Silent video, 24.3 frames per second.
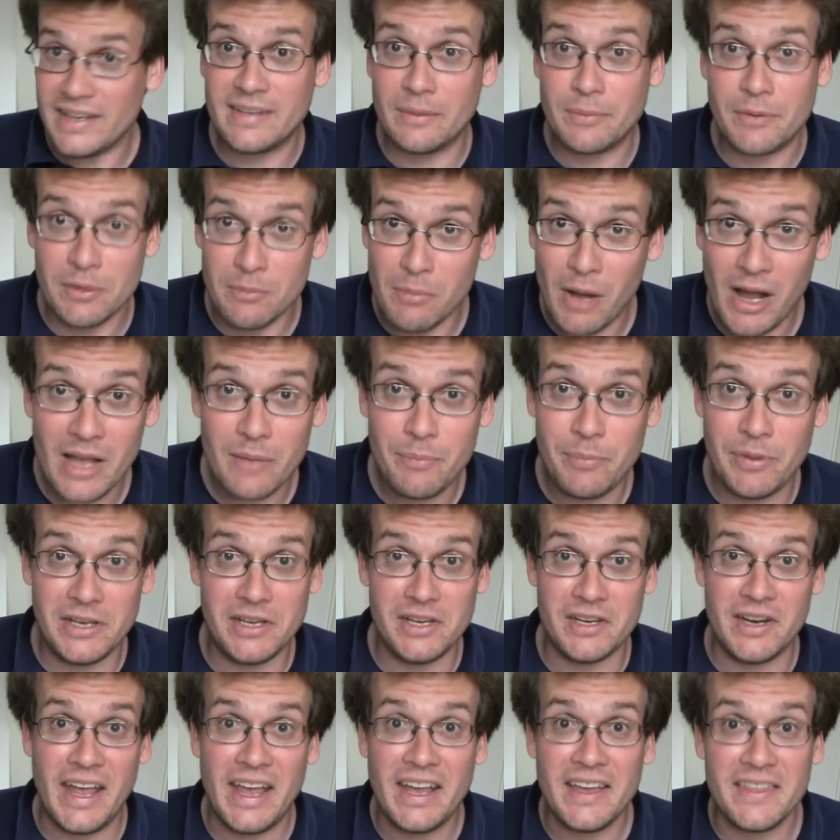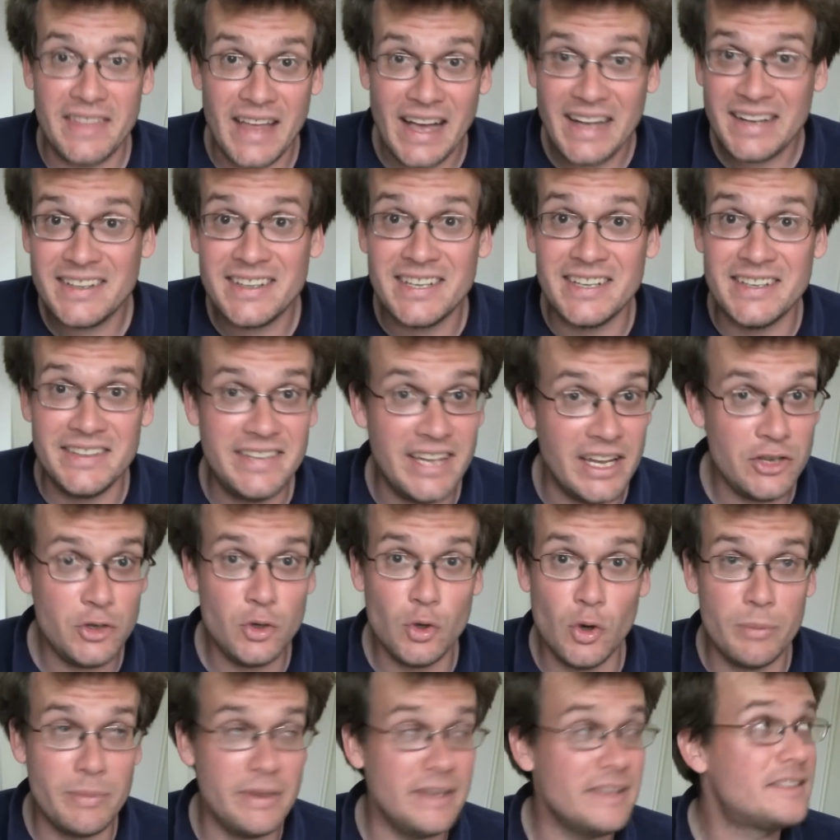except in my opinion, Hank, that
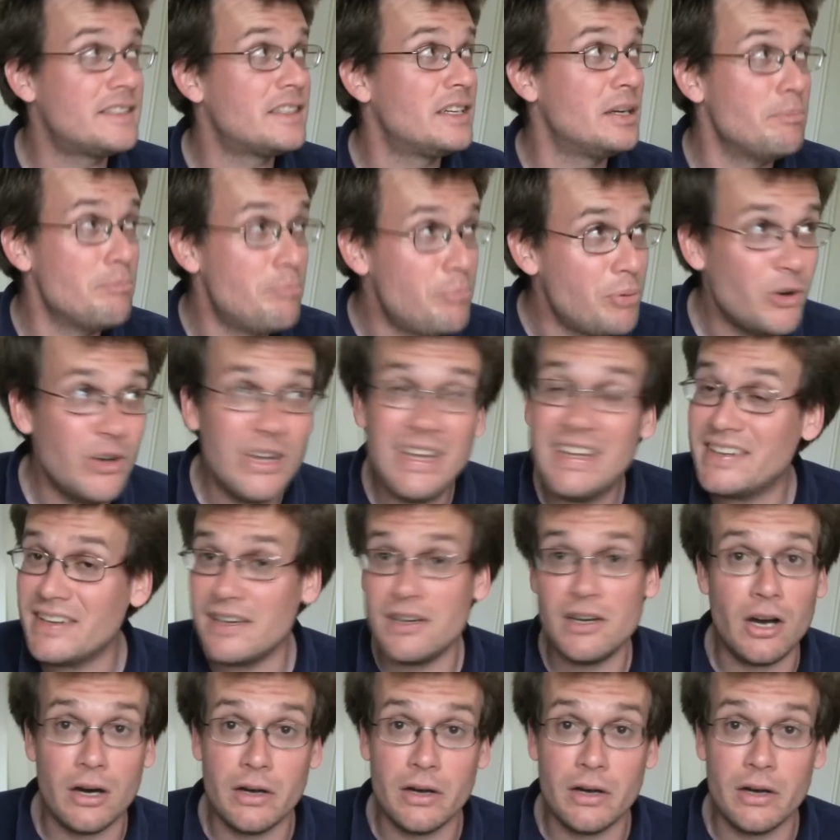continuum is complete and